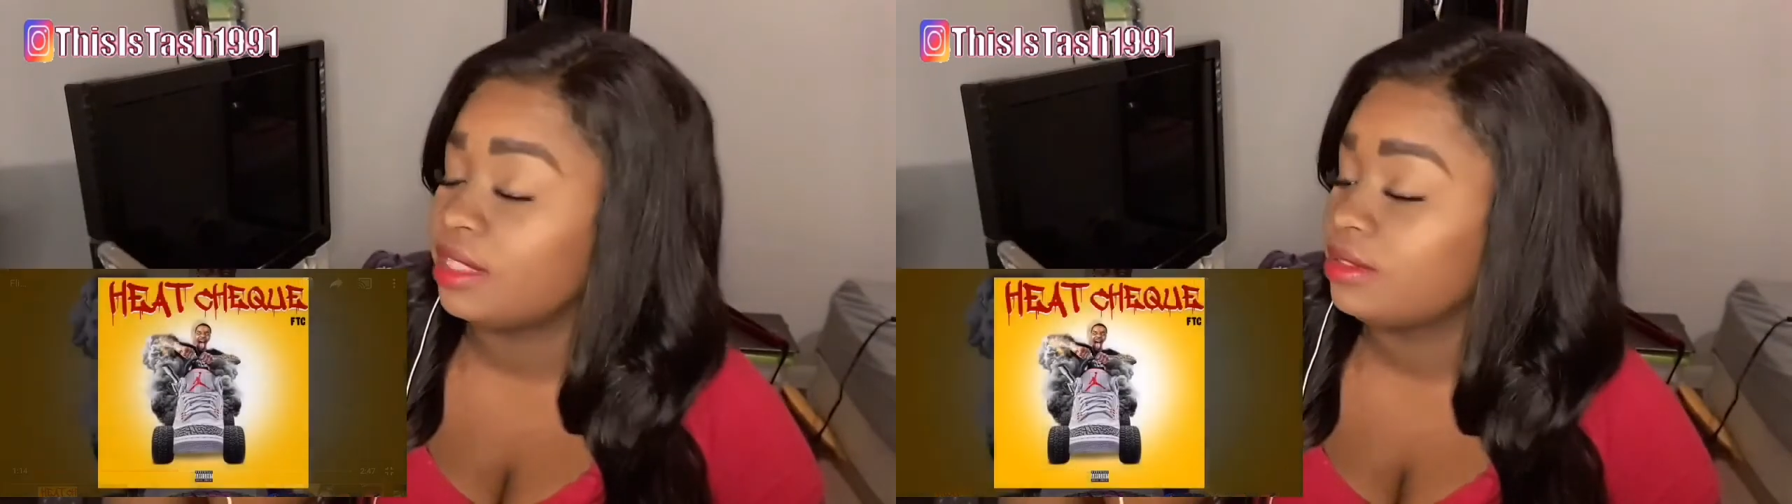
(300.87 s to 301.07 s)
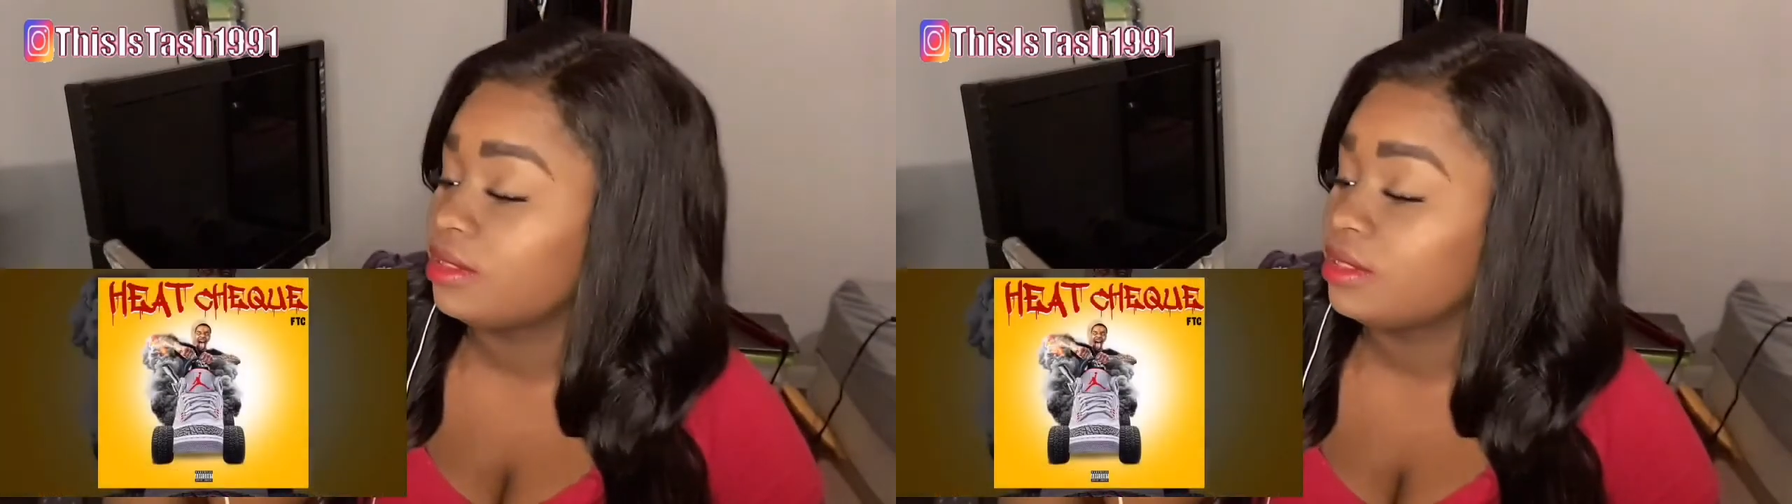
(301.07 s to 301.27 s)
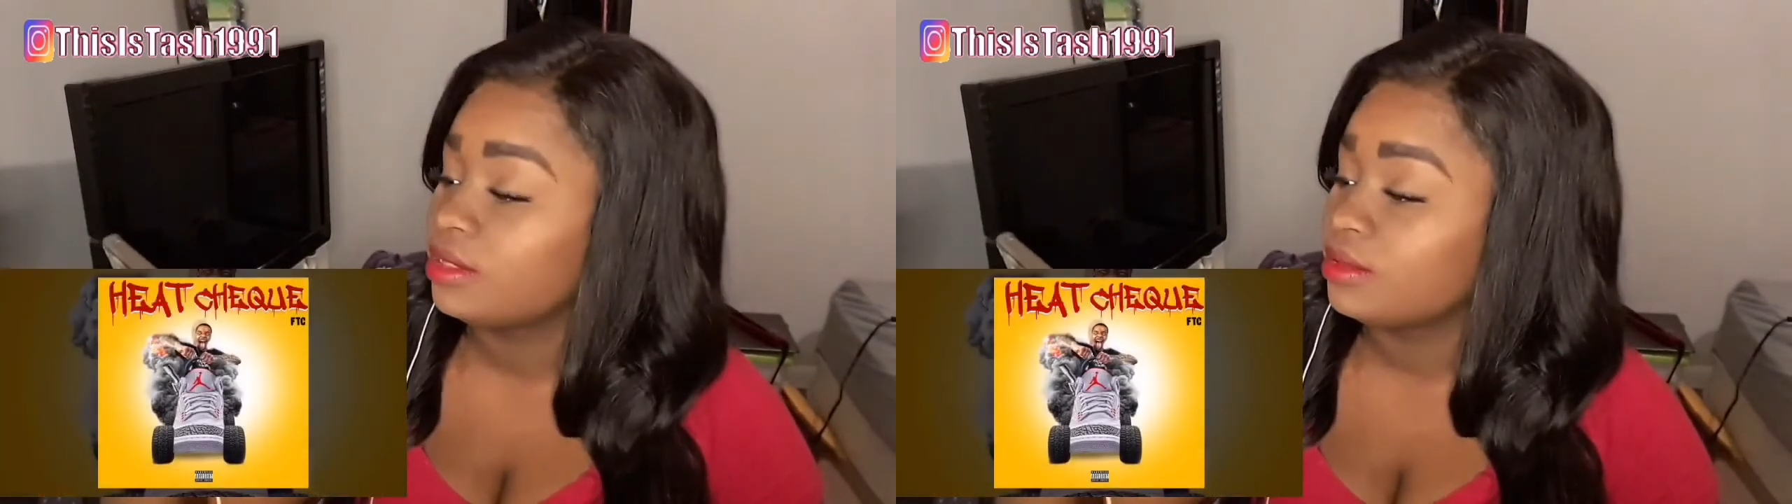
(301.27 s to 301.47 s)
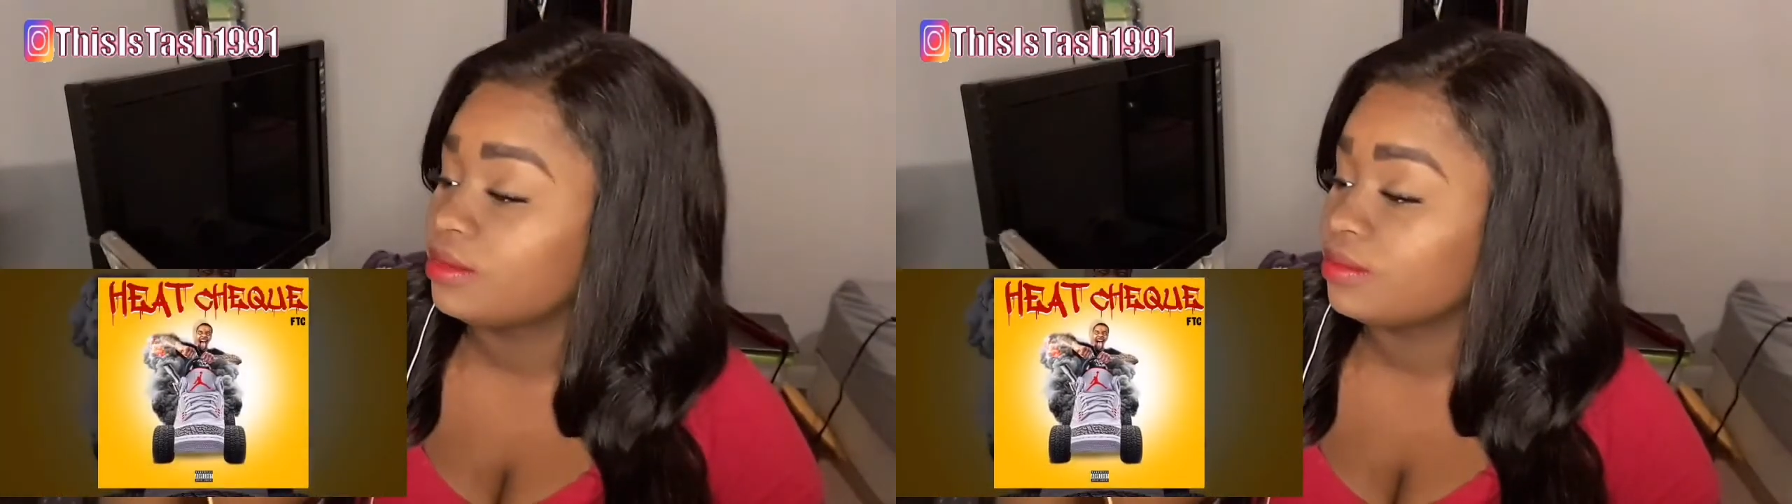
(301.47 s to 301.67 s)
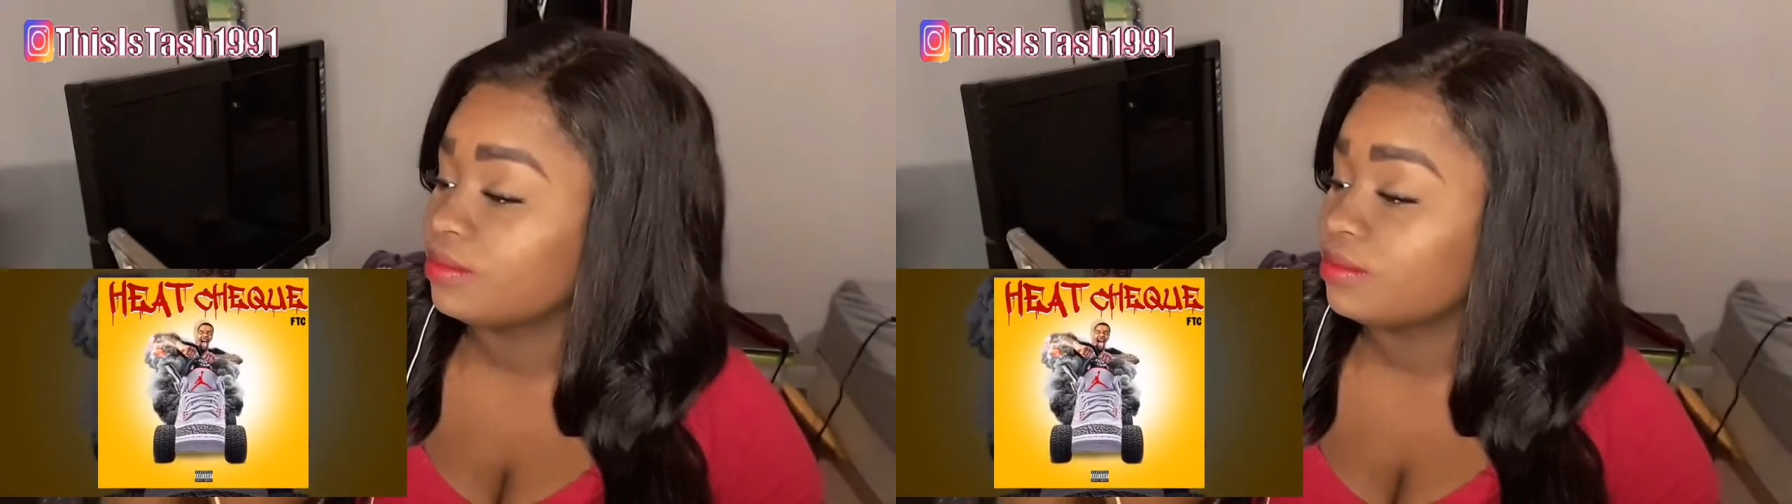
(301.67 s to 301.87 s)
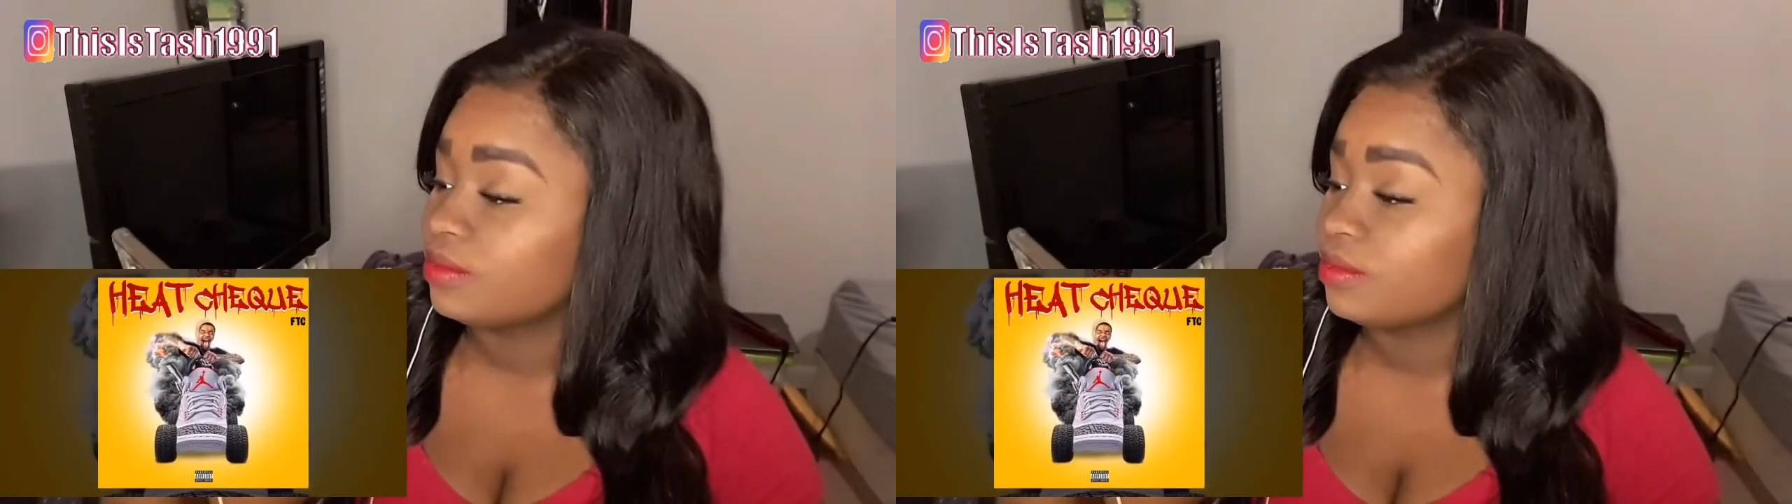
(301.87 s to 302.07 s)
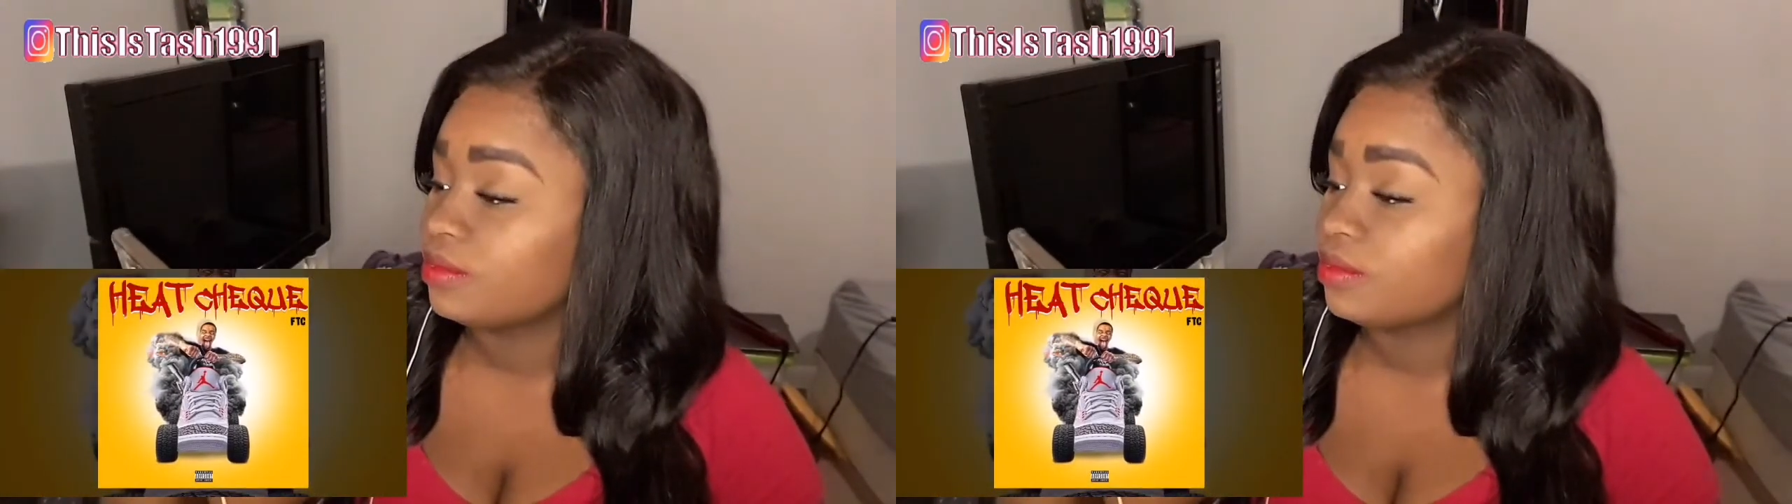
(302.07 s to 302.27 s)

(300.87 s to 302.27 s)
He check, check, check,